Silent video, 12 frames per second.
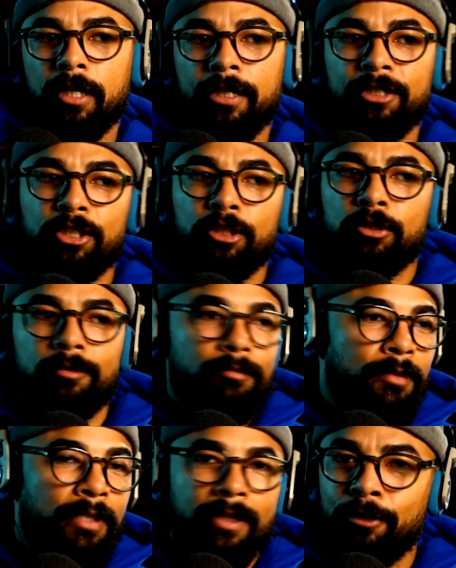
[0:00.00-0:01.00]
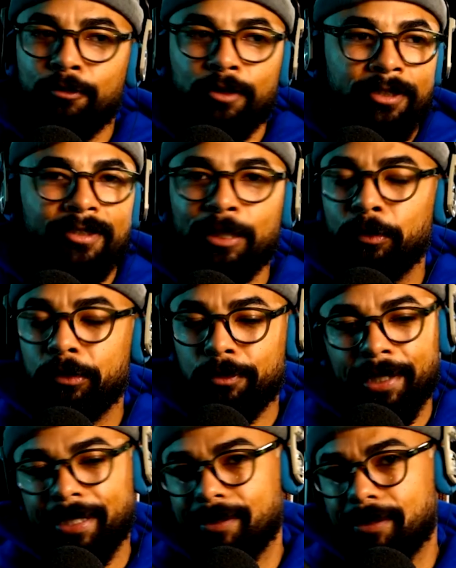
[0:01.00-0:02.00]
It was
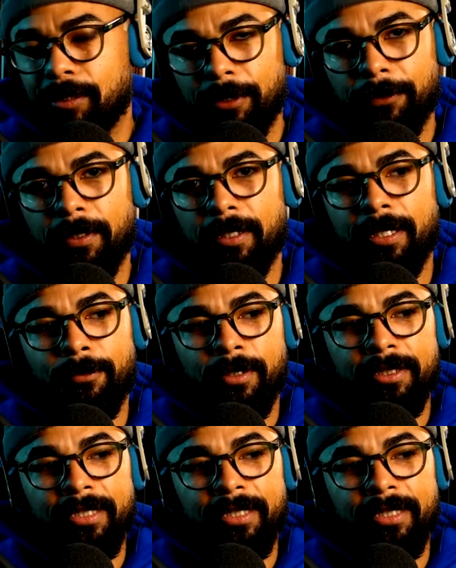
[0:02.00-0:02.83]
blatant to me what that was.